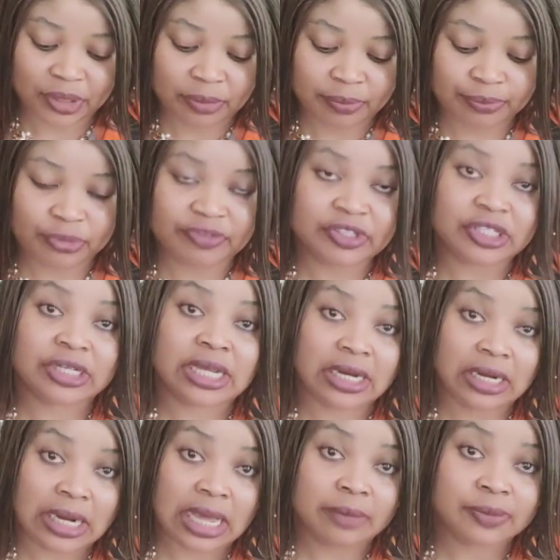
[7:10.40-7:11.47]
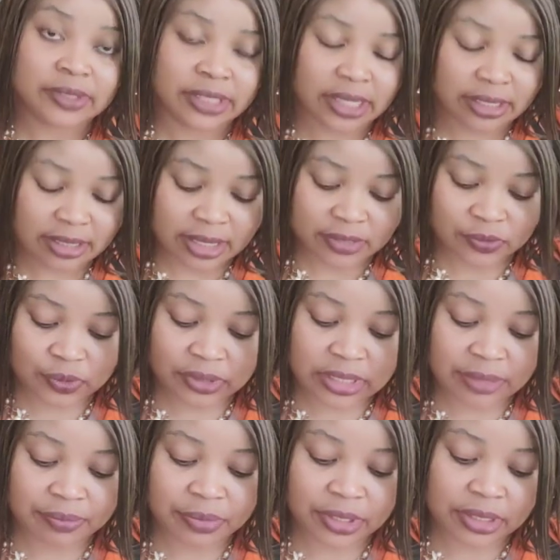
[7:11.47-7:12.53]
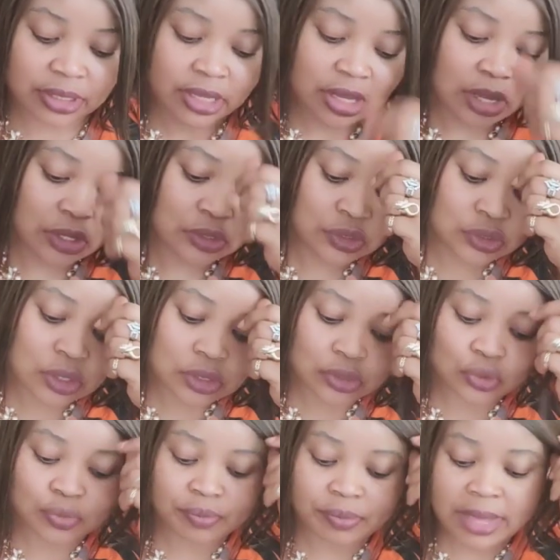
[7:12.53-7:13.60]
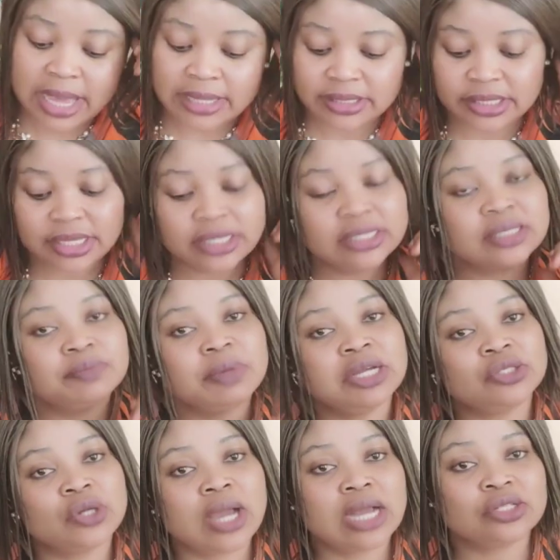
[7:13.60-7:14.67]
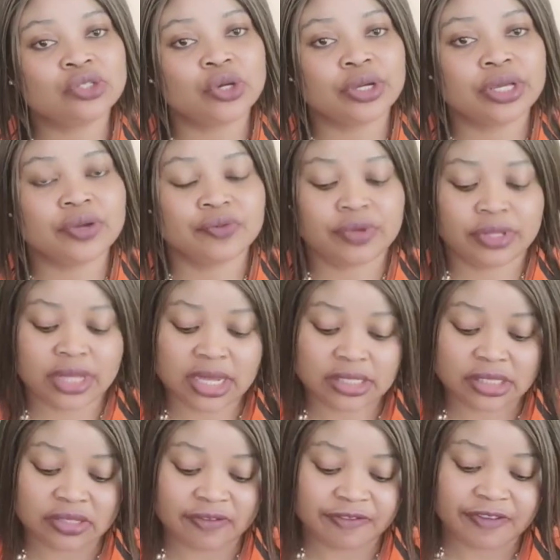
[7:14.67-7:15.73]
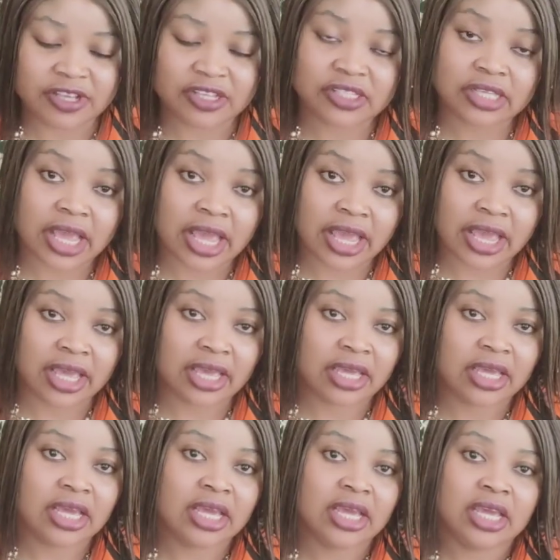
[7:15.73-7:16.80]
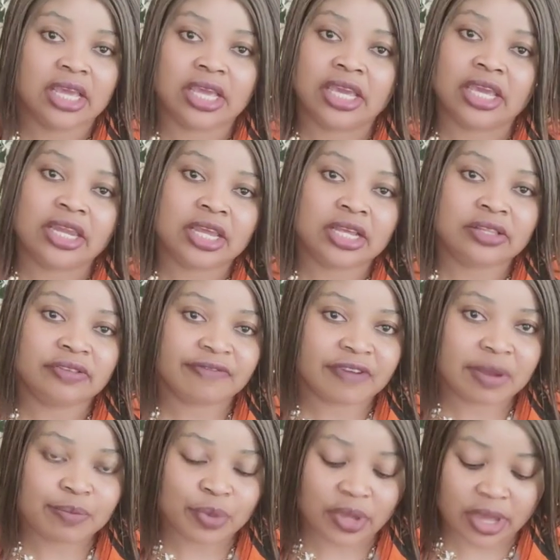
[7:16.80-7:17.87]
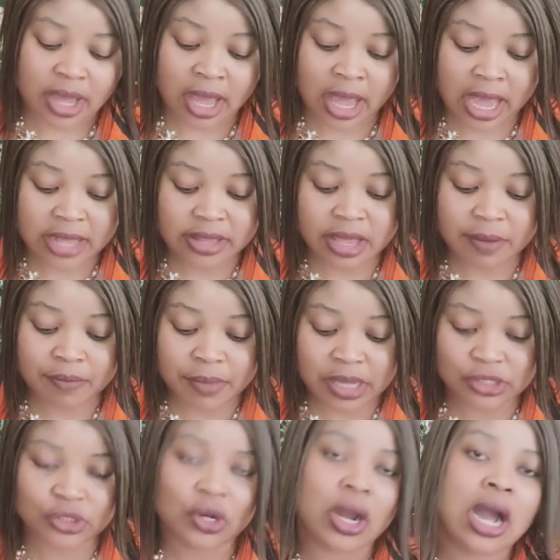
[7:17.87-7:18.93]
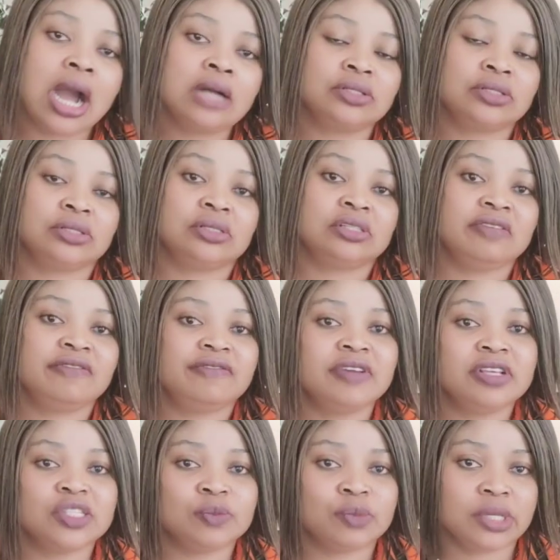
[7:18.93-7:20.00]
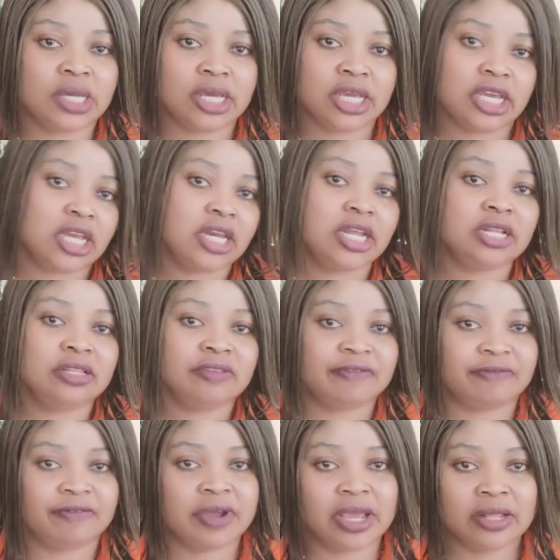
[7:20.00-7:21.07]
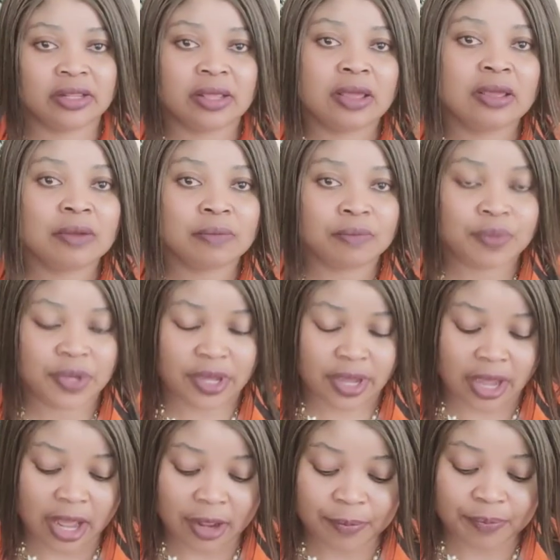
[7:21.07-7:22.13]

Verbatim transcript: Professional lab scale, that's what I mean. So to make this, measure out your ingredients, the phase A, in a different beaker, and then measure out the phase B in a different beaker.